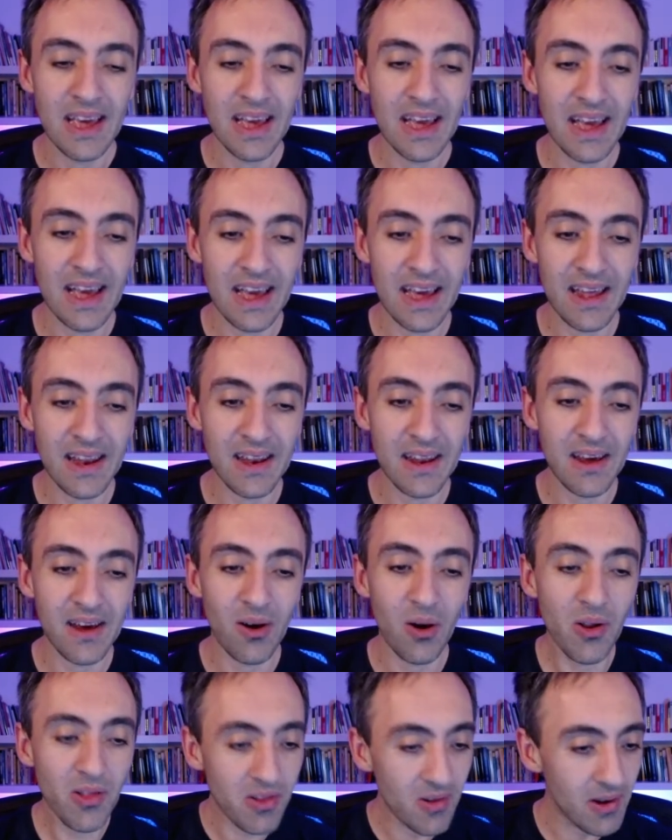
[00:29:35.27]
and
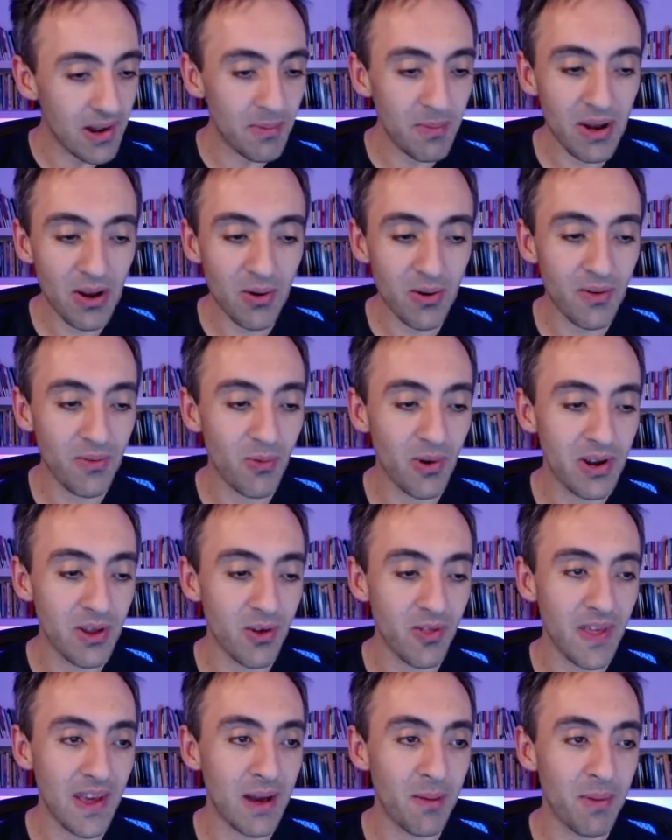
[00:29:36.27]
also let me know what you
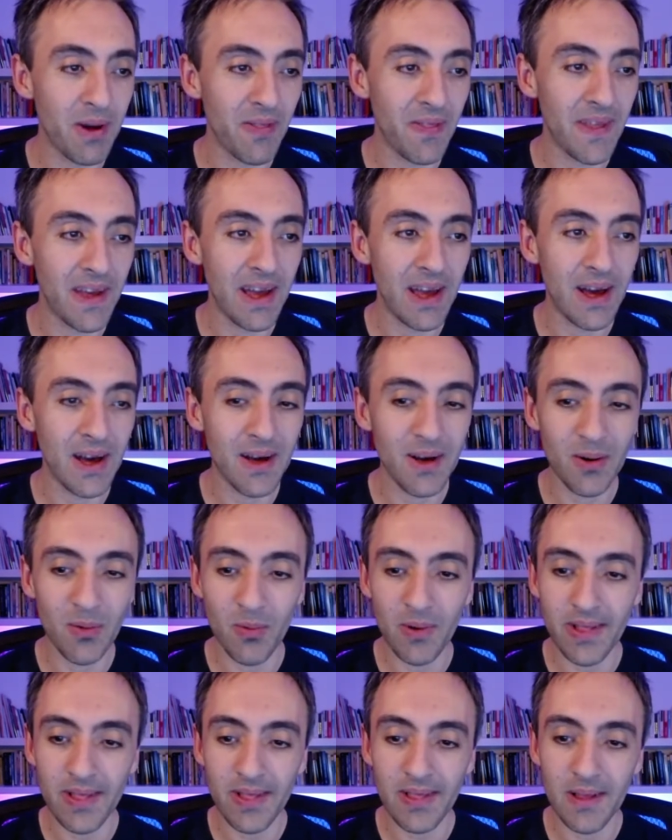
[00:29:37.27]
think about
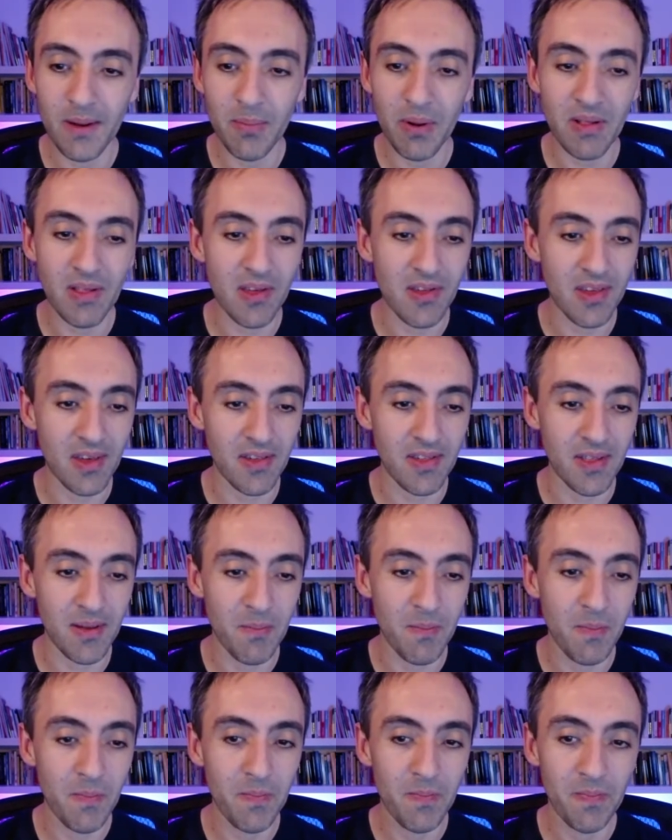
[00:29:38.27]
the system,